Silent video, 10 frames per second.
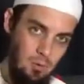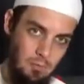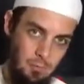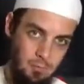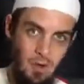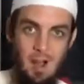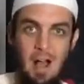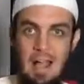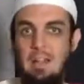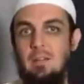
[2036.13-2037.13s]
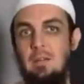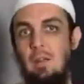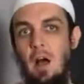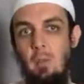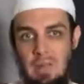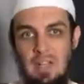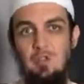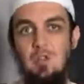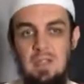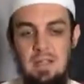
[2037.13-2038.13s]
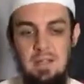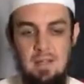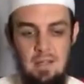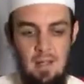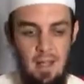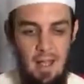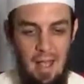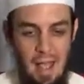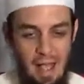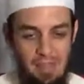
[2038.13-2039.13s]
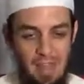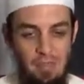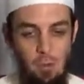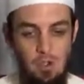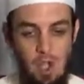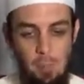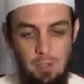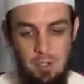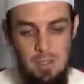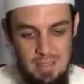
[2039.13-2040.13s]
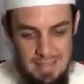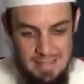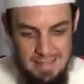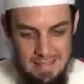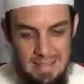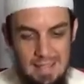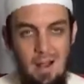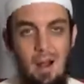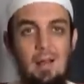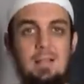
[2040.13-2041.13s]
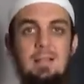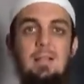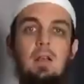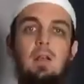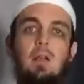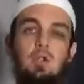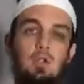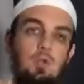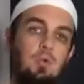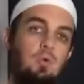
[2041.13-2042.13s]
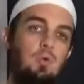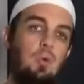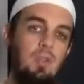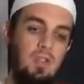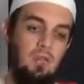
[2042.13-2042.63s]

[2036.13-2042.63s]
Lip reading: fara'id, obligatory deeds, and then those opportunities lead us to the